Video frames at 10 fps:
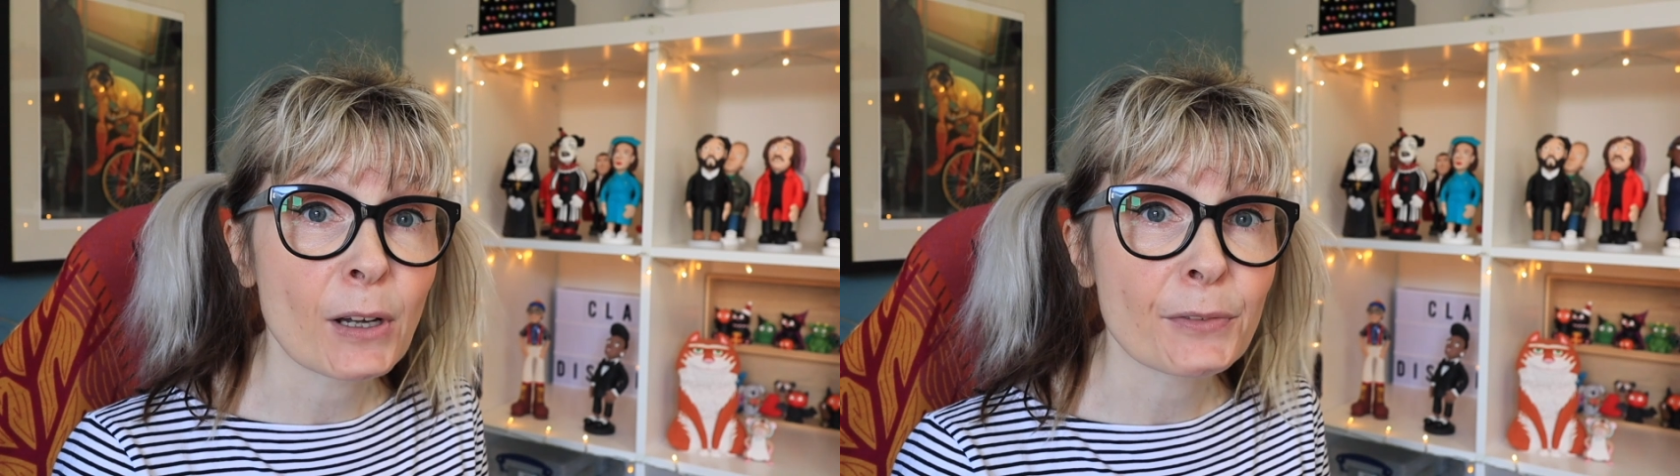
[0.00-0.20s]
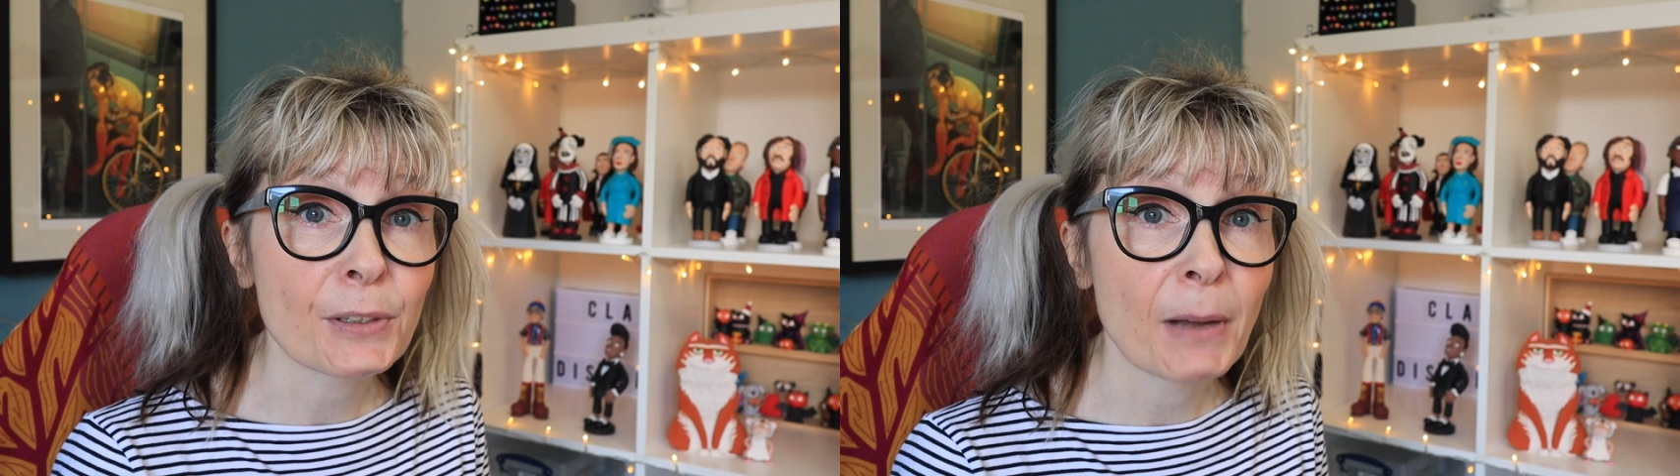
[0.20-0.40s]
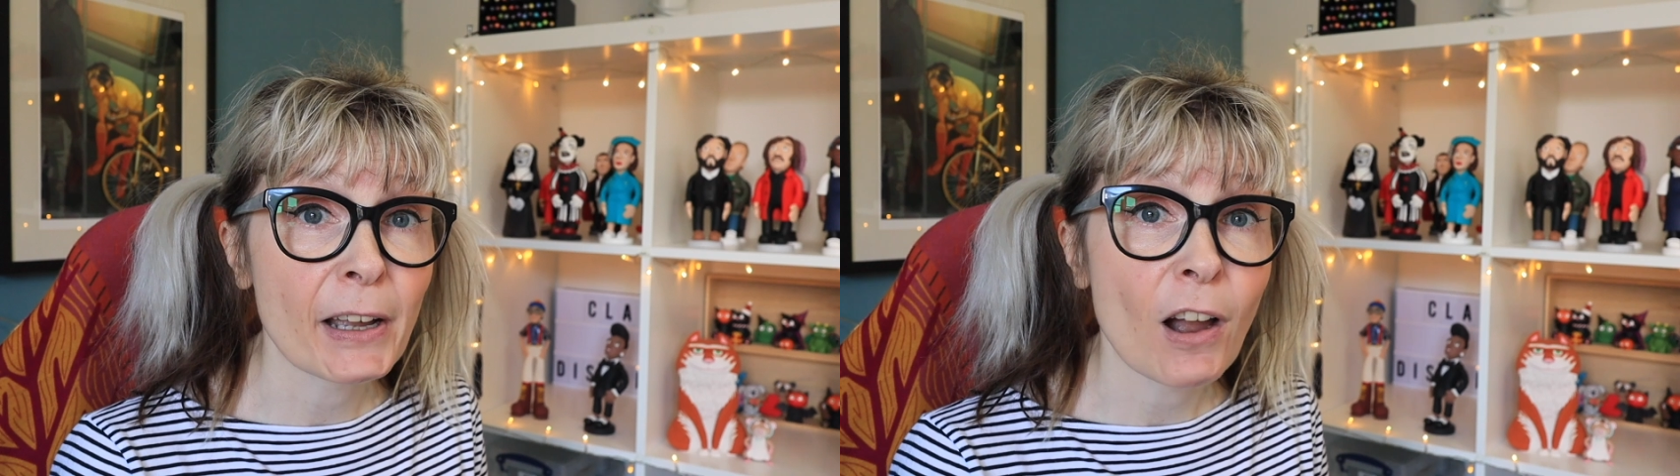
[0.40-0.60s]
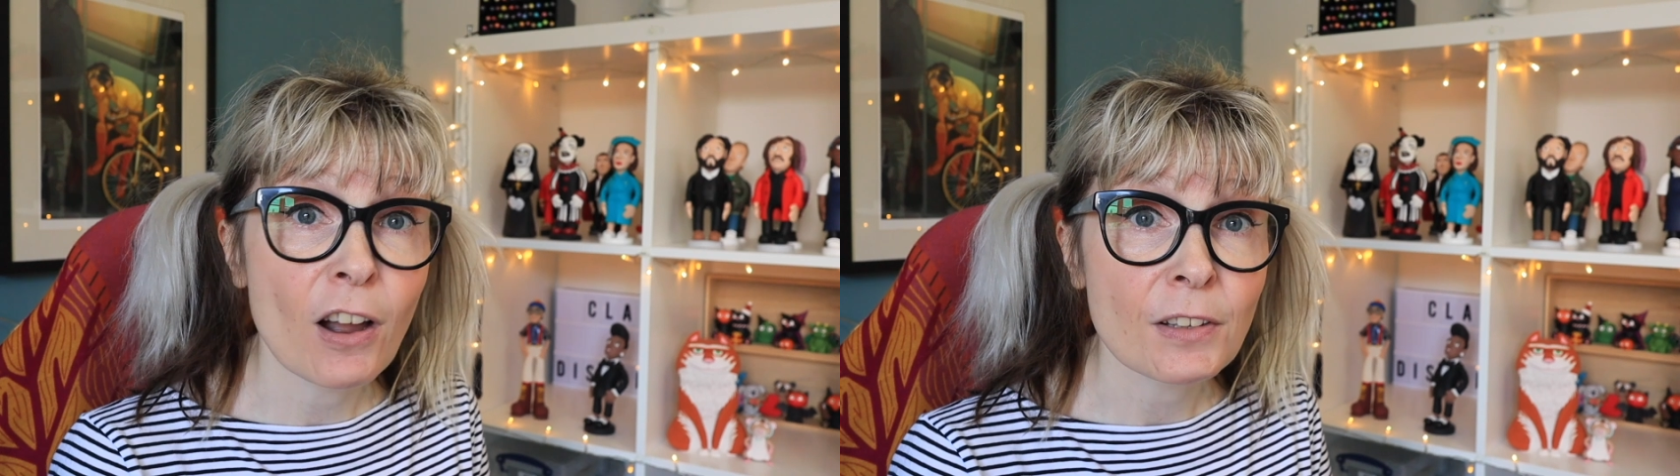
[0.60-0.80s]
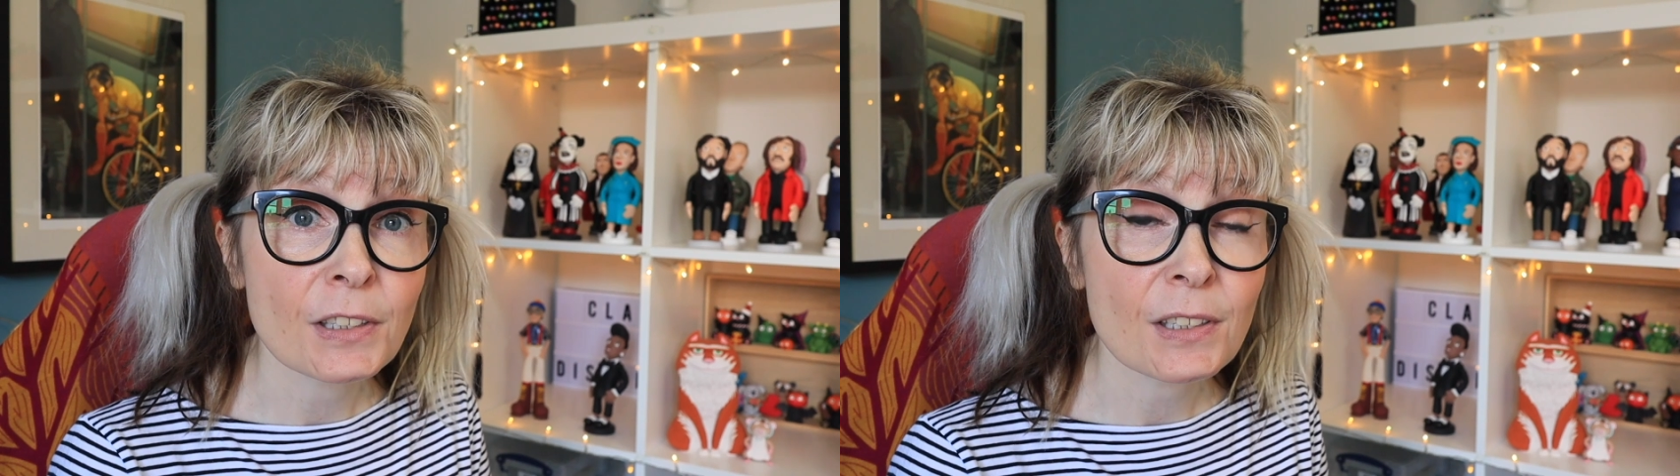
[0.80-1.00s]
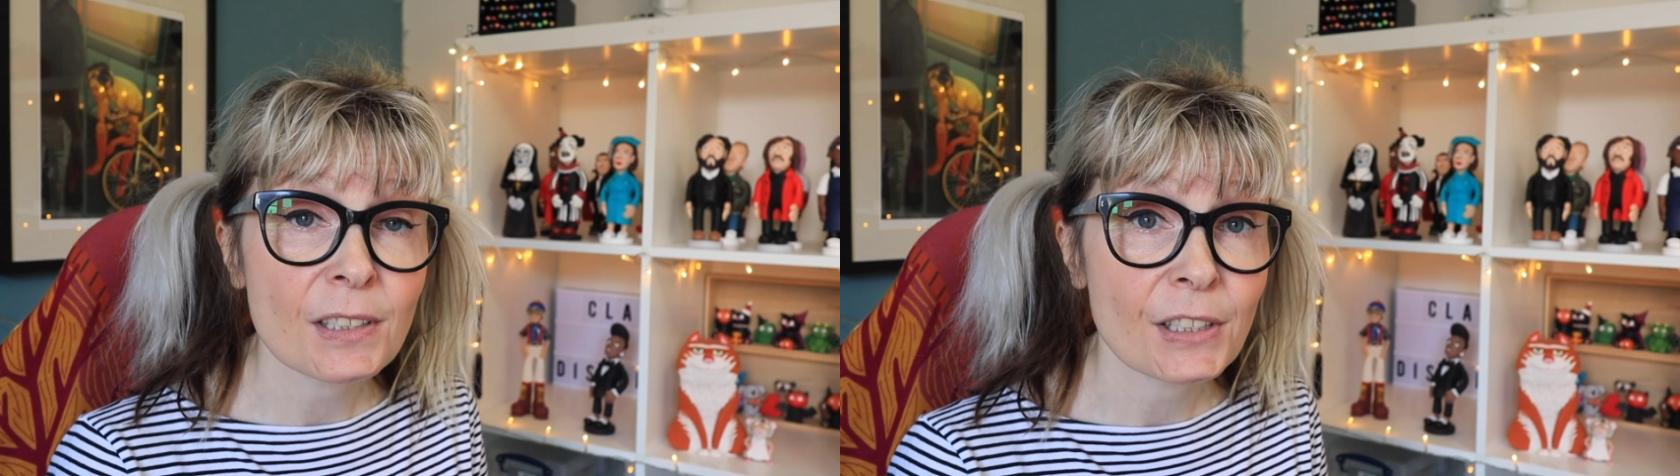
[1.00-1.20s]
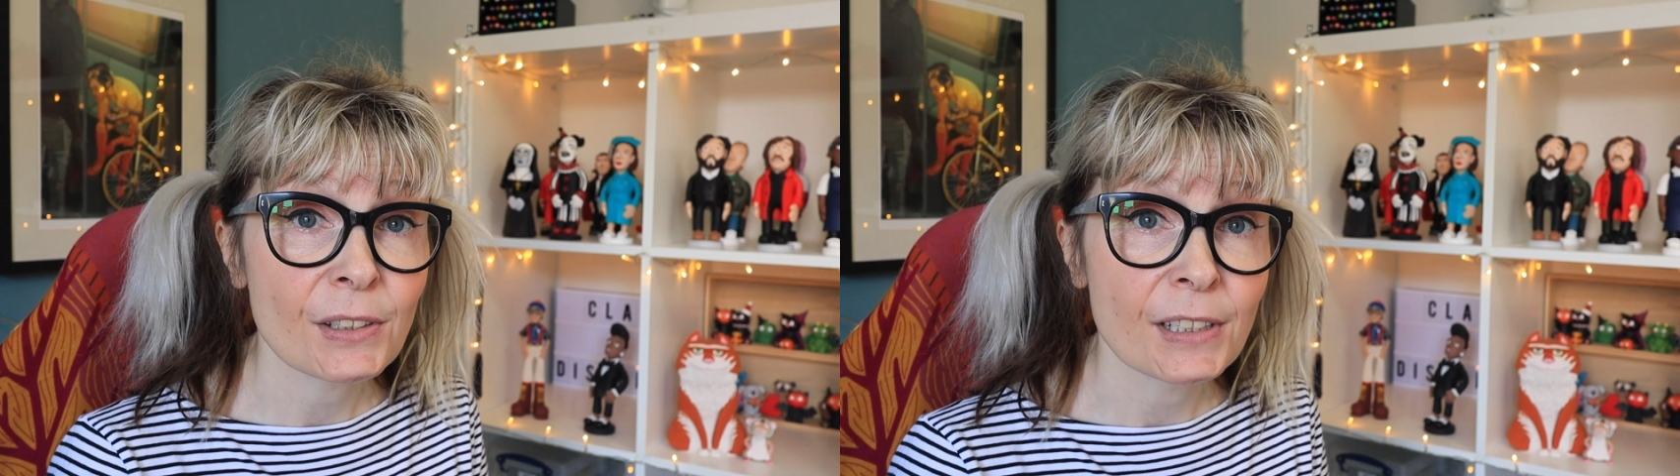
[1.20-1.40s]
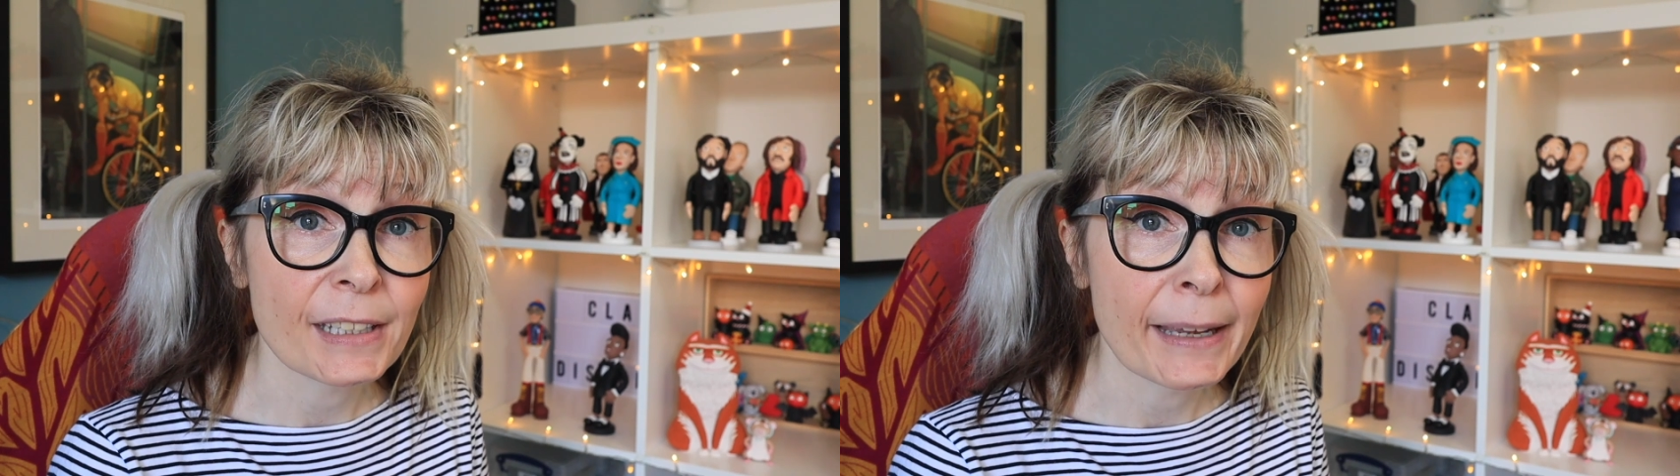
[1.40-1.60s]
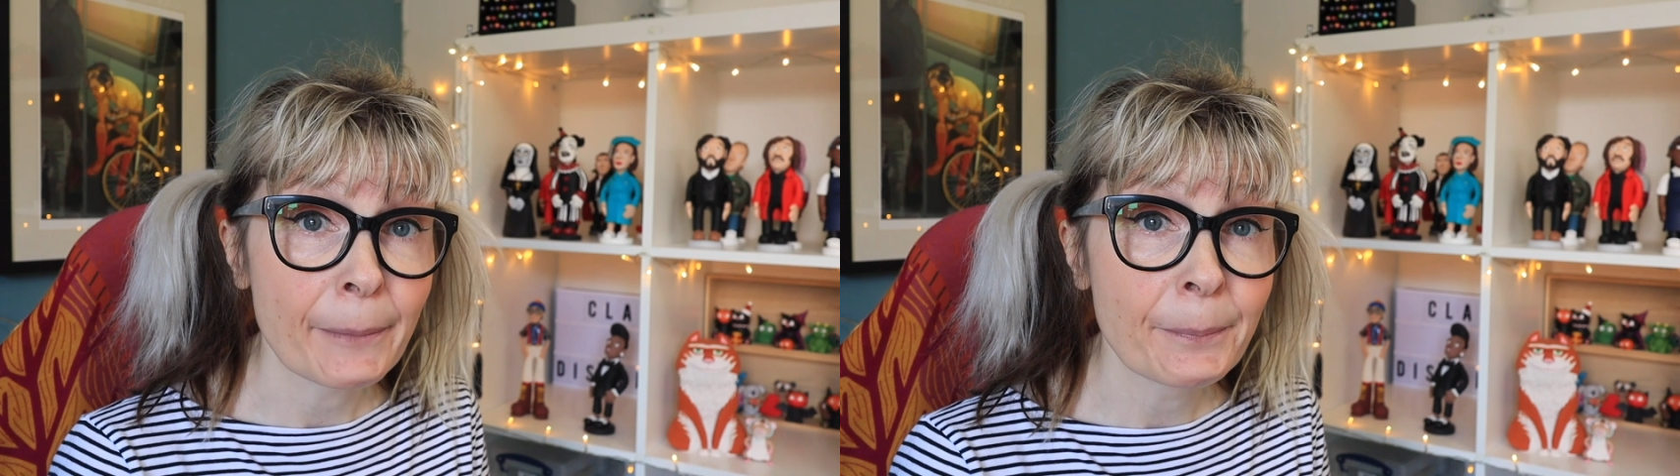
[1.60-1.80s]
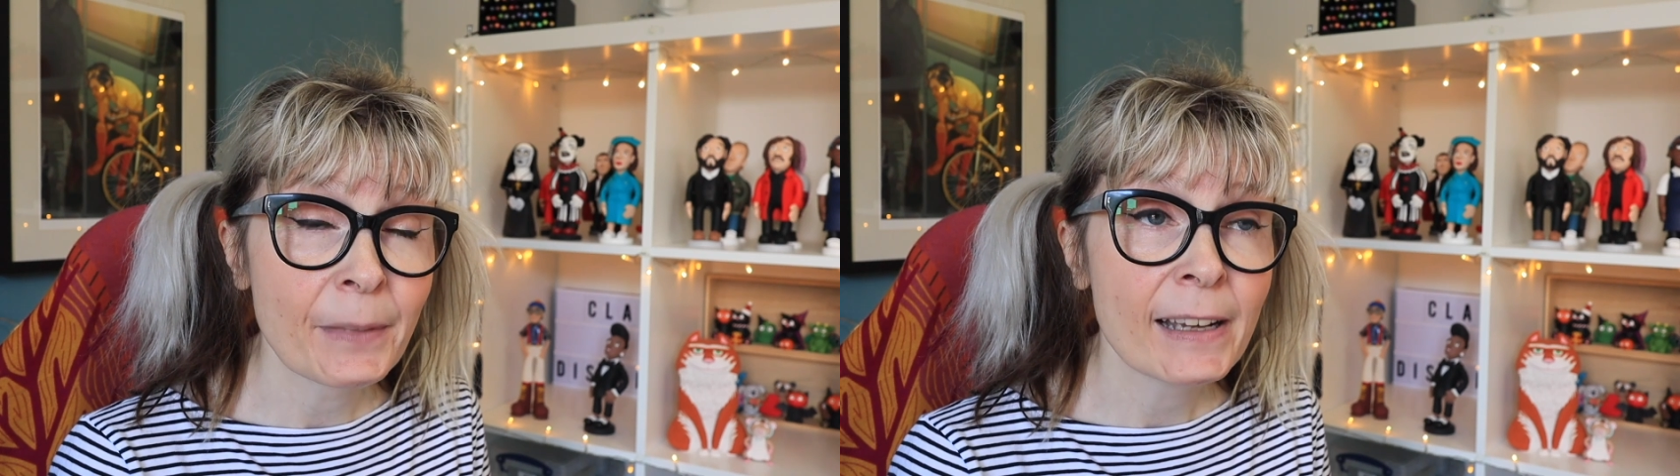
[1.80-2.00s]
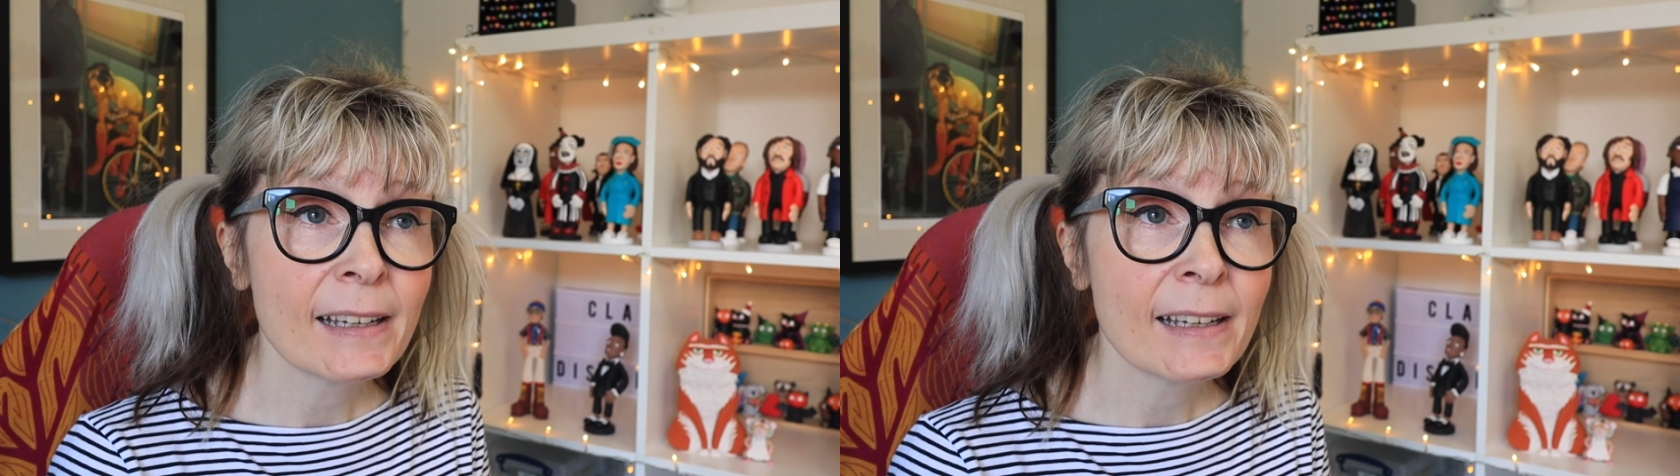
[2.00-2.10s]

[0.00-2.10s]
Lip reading: after my art pseudonym.